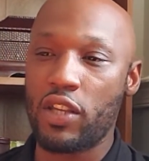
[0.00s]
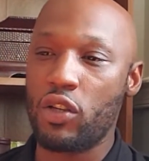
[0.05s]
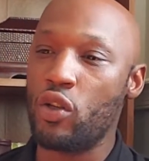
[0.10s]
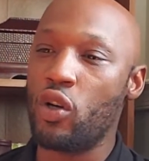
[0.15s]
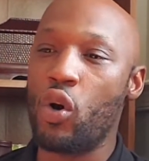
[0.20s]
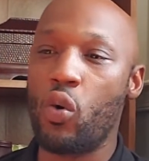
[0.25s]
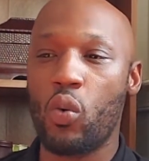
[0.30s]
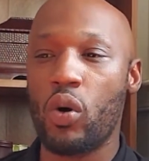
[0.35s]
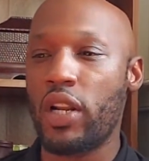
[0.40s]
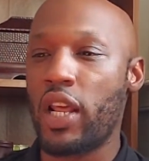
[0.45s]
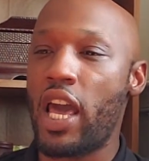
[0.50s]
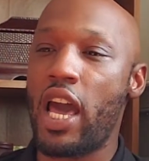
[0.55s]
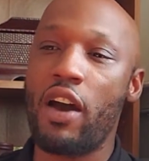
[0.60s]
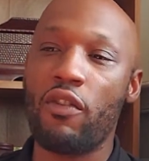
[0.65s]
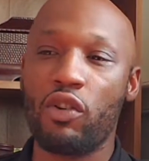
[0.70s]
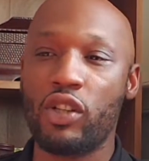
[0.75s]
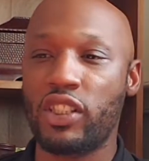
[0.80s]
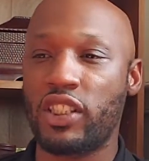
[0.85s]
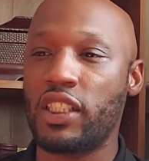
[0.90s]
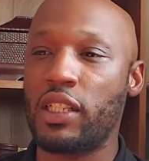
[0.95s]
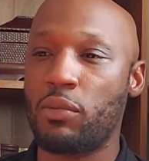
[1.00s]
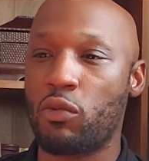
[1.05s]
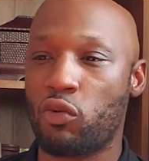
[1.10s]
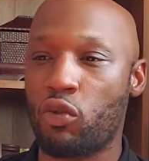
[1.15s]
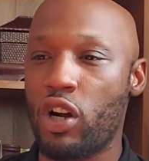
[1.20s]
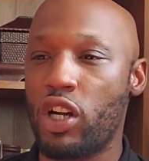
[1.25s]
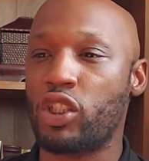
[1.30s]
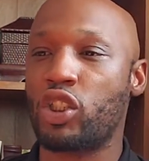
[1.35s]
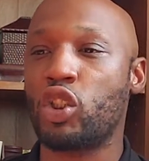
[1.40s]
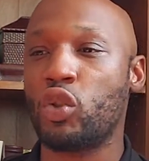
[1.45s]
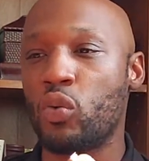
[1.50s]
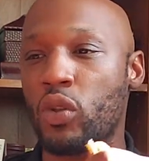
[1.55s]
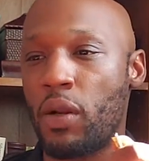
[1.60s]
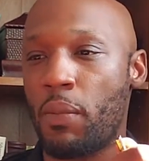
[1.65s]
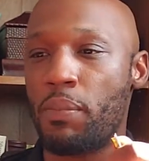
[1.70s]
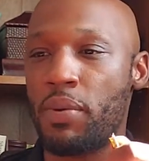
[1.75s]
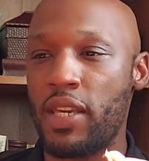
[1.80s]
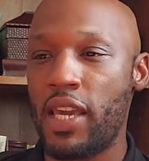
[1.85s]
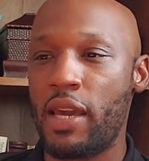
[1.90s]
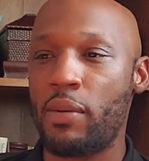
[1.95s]
You don't want to ever seem rushed. You want to
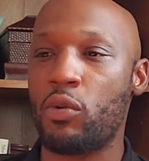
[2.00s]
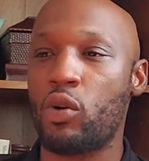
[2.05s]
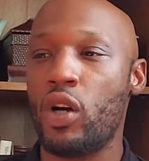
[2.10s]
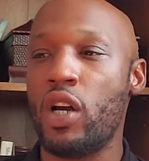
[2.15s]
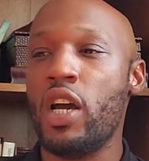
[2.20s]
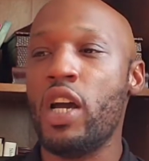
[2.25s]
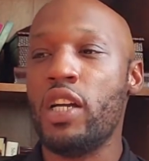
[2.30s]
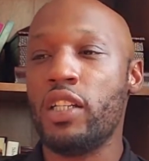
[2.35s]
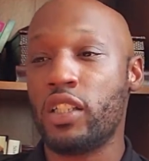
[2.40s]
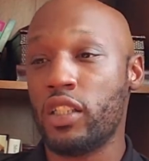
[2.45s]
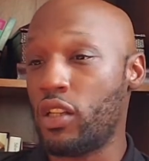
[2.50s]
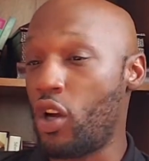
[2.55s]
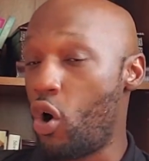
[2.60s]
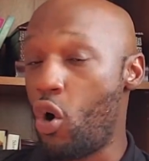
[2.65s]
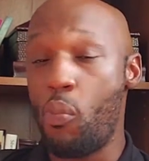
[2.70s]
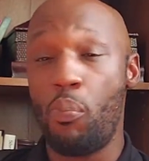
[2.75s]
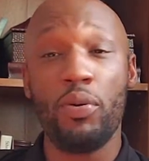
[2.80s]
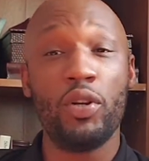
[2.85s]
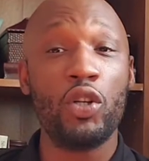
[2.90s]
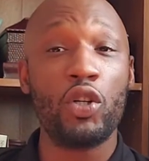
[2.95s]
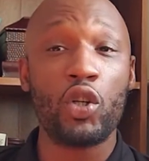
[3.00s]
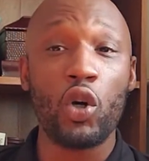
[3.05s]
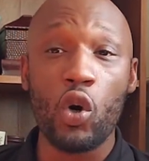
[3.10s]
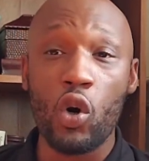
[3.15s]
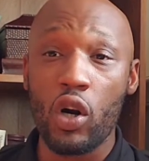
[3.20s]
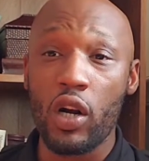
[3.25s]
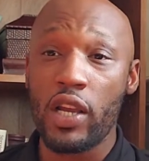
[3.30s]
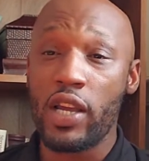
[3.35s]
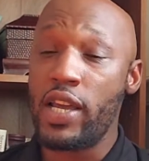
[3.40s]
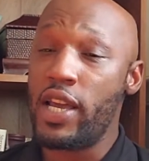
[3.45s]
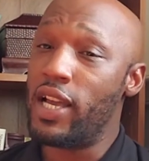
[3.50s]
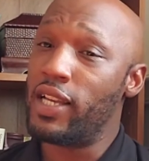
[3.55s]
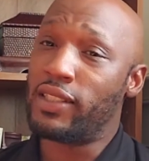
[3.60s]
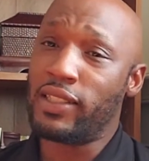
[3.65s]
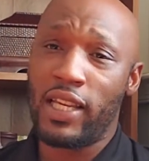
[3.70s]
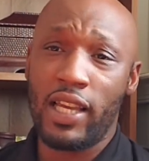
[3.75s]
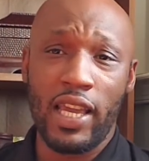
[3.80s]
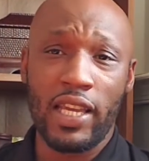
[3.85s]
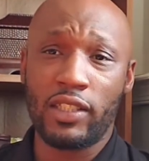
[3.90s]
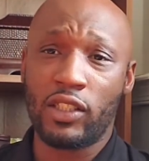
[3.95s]
be able to open the door and
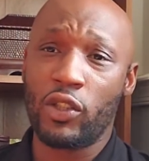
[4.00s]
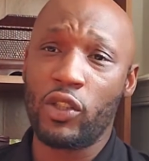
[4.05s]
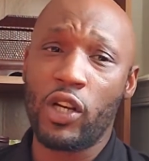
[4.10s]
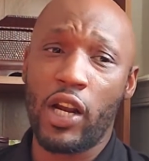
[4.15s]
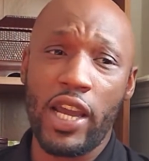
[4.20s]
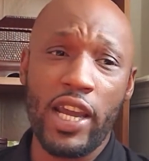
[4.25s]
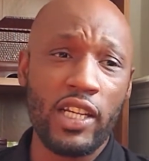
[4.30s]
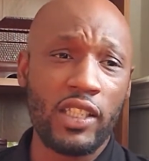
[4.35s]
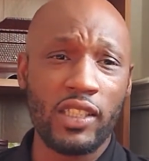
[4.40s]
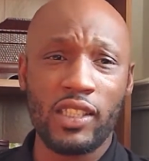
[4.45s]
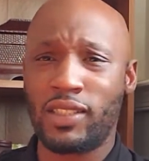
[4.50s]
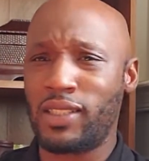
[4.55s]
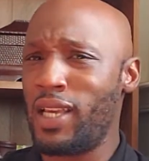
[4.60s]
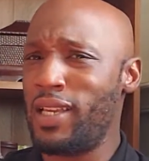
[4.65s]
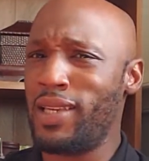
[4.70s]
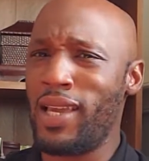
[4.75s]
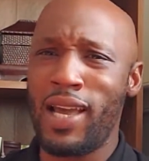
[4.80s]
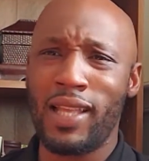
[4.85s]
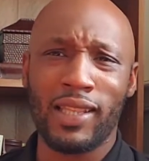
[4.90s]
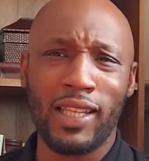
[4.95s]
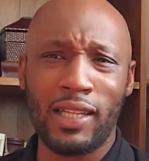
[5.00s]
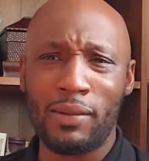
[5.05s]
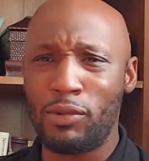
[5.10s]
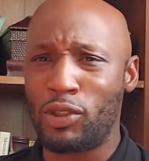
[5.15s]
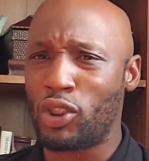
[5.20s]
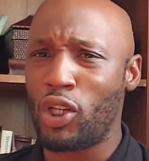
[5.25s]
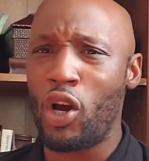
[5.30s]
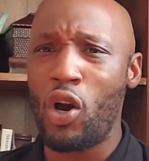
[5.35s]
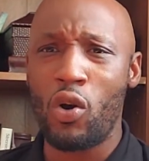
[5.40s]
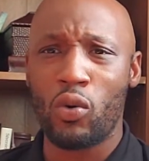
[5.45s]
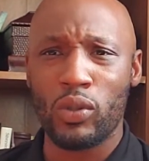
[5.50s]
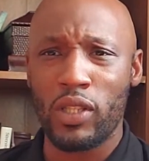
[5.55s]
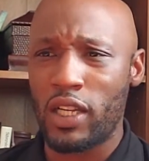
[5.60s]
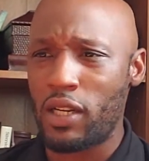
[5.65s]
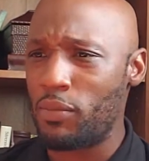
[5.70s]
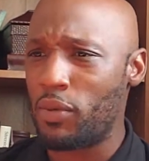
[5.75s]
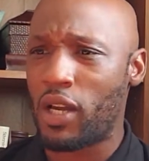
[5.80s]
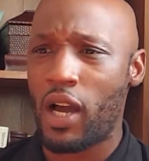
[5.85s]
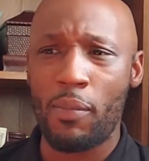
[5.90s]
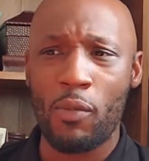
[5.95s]
say, and to your agent and say, yeah, let them show, let
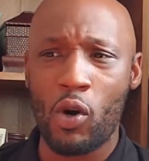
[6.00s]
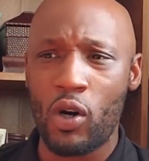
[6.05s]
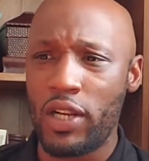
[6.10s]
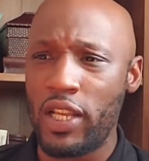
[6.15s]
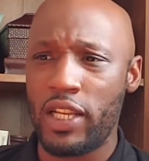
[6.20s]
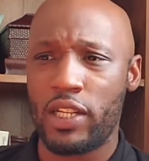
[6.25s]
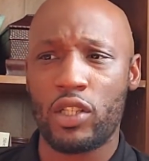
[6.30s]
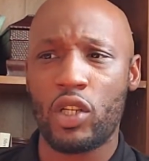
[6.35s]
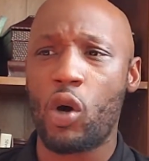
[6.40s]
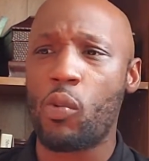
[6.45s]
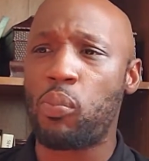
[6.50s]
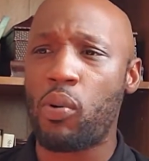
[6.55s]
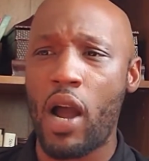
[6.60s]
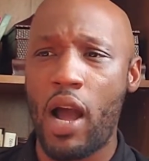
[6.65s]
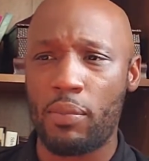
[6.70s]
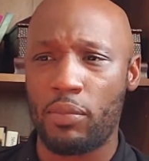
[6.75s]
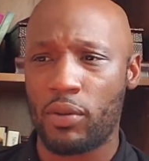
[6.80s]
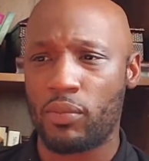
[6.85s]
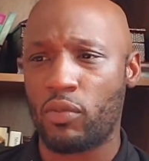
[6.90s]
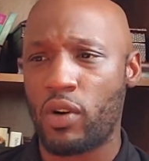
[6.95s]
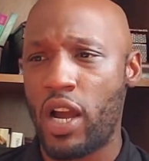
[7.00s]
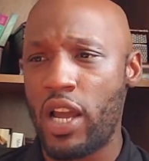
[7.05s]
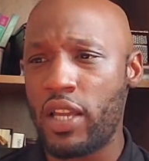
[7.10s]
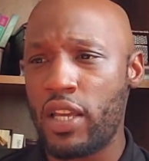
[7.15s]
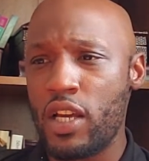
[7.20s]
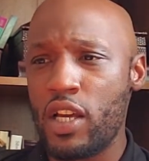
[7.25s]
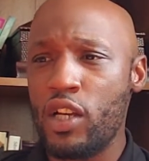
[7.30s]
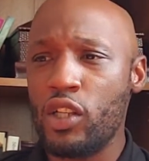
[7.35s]
them come on in, no problem, right?